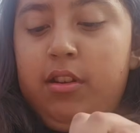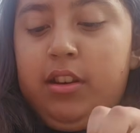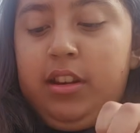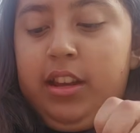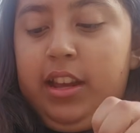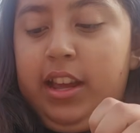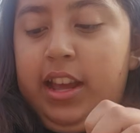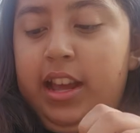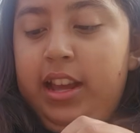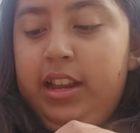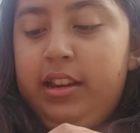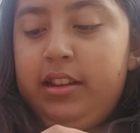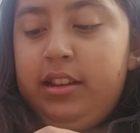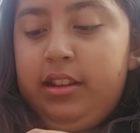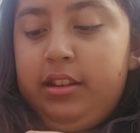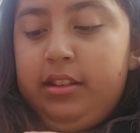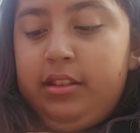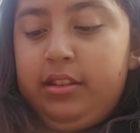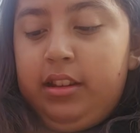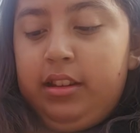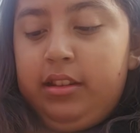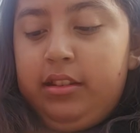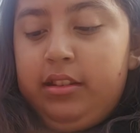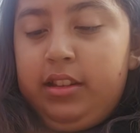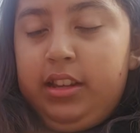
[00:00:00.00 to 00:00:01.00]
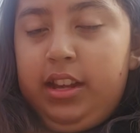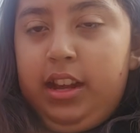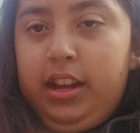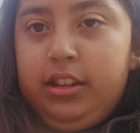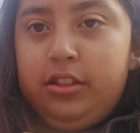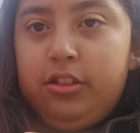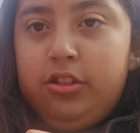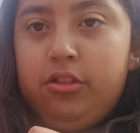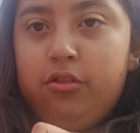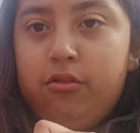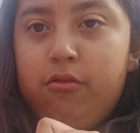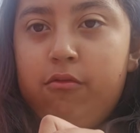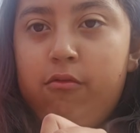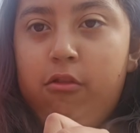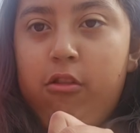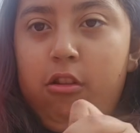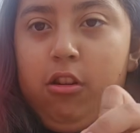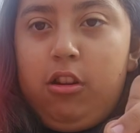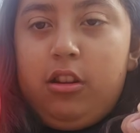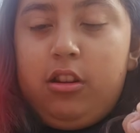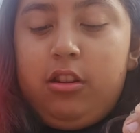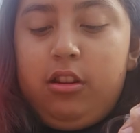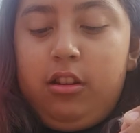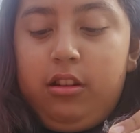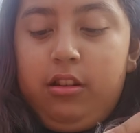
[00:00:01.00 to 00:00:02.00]
went ahead and did the extra
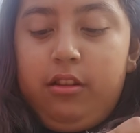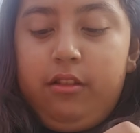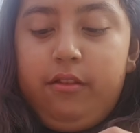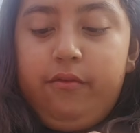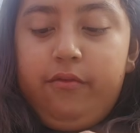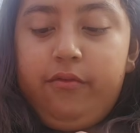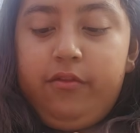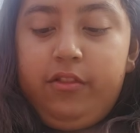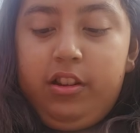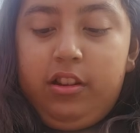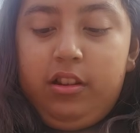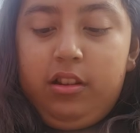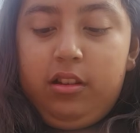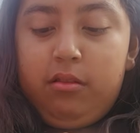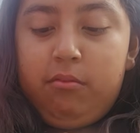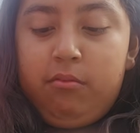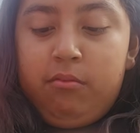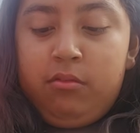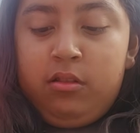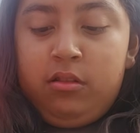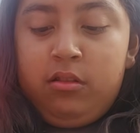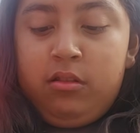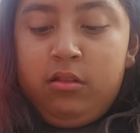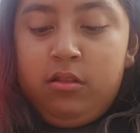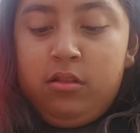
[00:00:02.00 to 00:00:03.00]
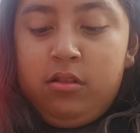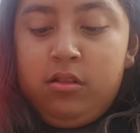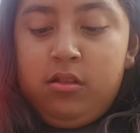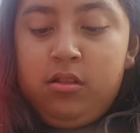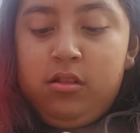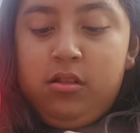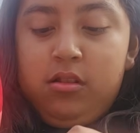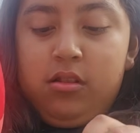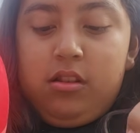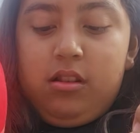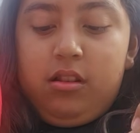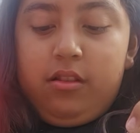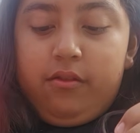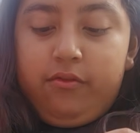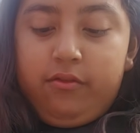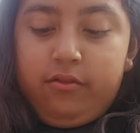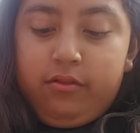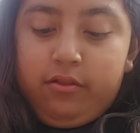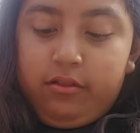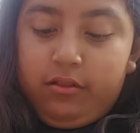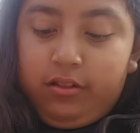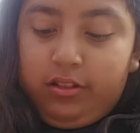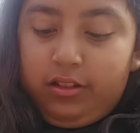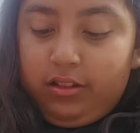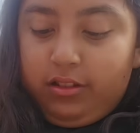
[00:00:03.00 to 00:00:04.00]
work of
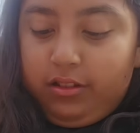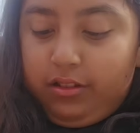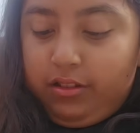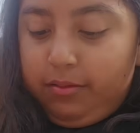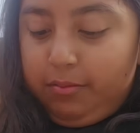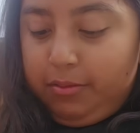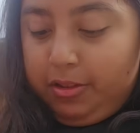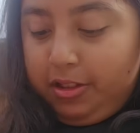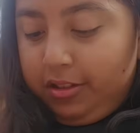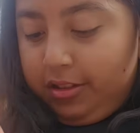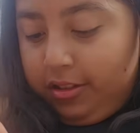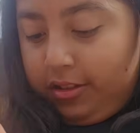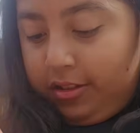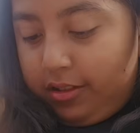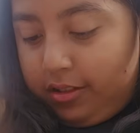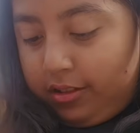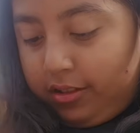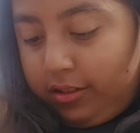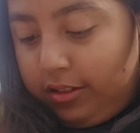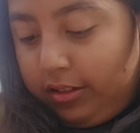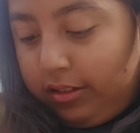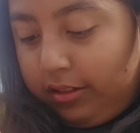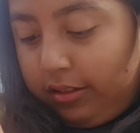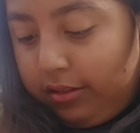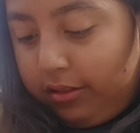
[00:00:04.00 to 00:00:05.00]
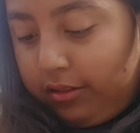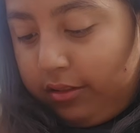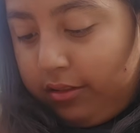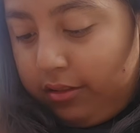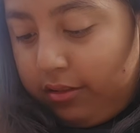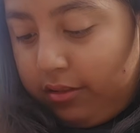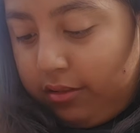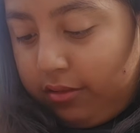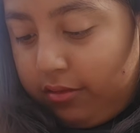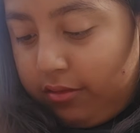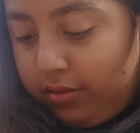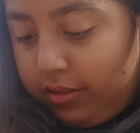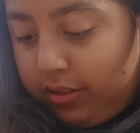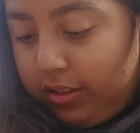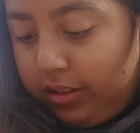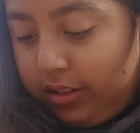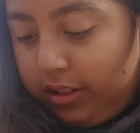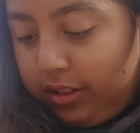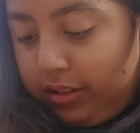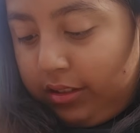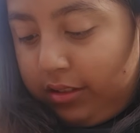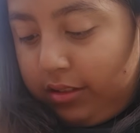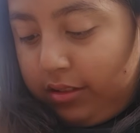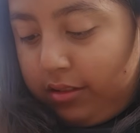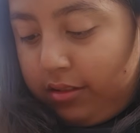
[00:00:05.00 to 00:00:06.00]
hold on, something in here. What's
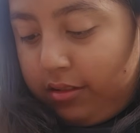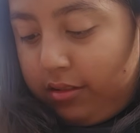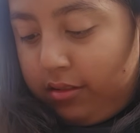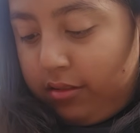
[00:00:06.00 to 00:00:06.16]
that?